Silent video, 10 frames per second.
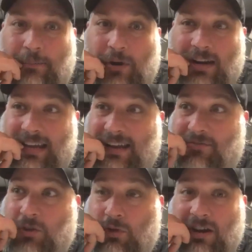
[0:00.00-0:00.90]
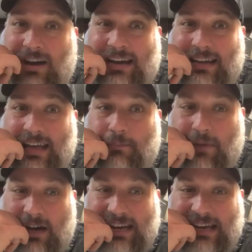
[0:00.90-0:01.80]
money. And if you want to know how to get
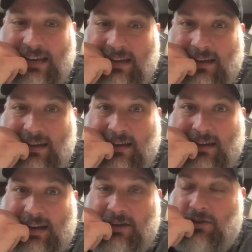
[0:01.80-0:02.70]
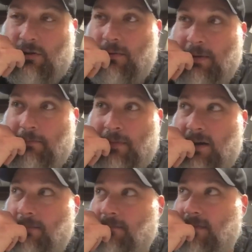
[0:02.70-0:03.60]
money and you don't want to be
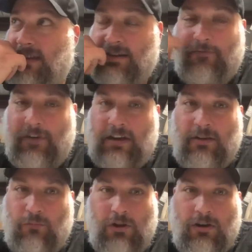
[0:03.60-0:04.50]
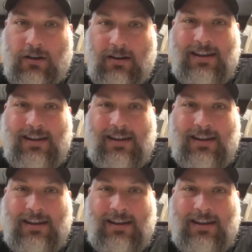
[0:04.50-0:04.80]
bummed, get to fucking work.